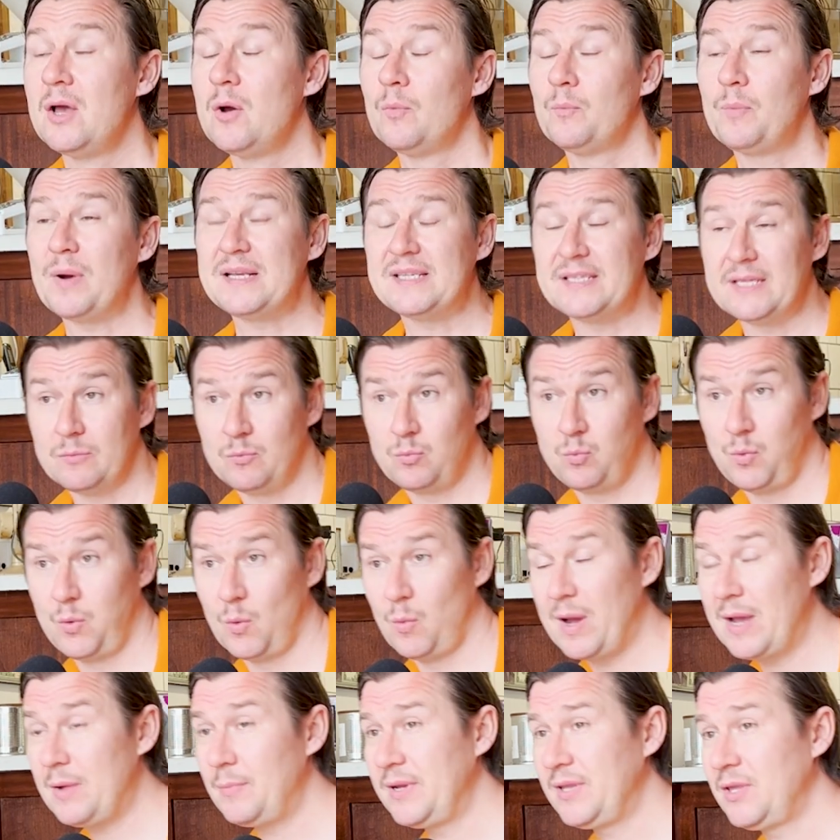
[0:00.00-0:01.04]
Basically, the
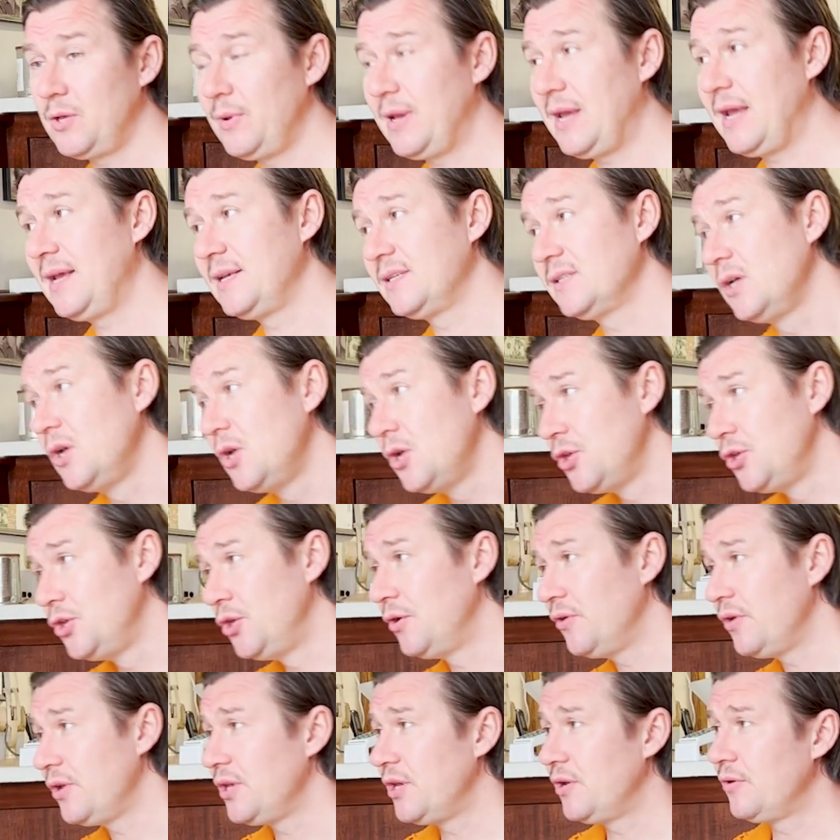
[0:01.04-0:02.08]
way we do it is,
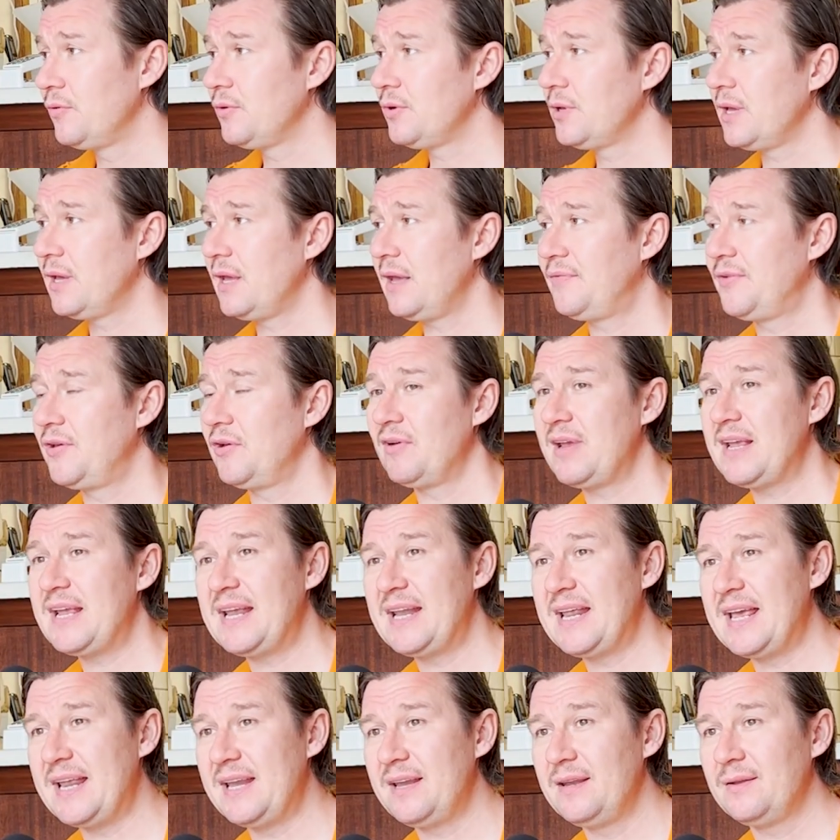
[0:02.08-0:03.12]
you if you're eating
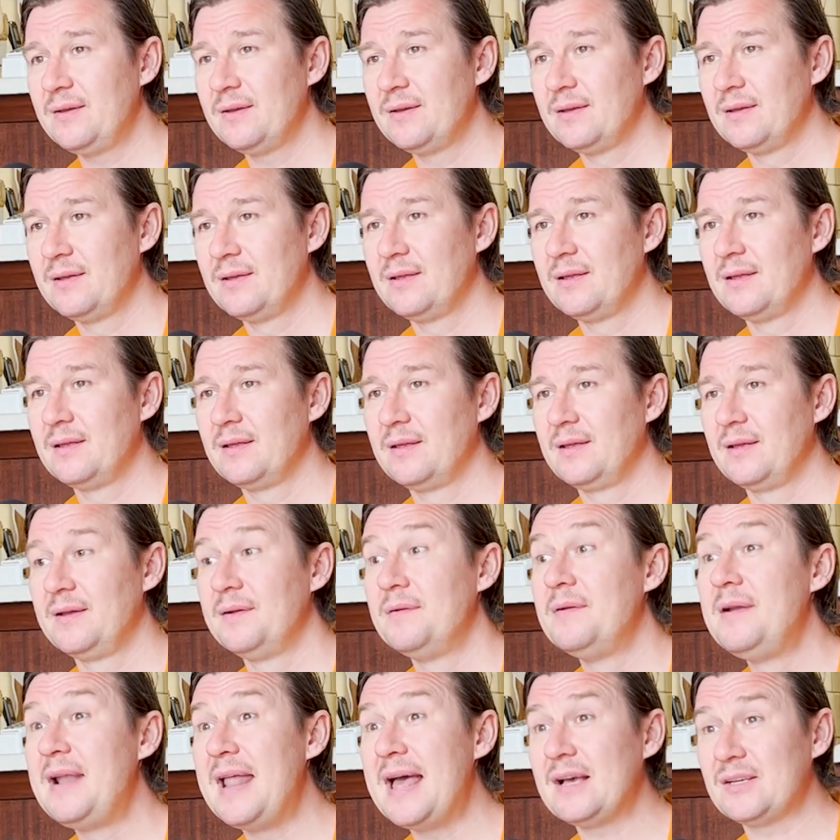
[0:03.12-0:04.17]
in,
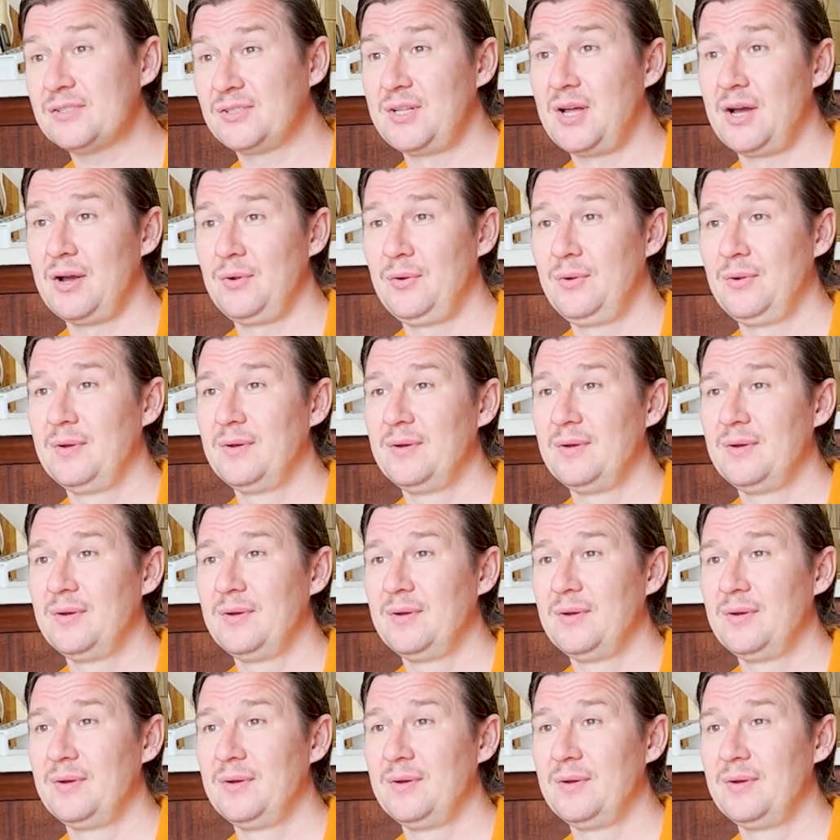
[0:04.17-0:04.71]
let us know.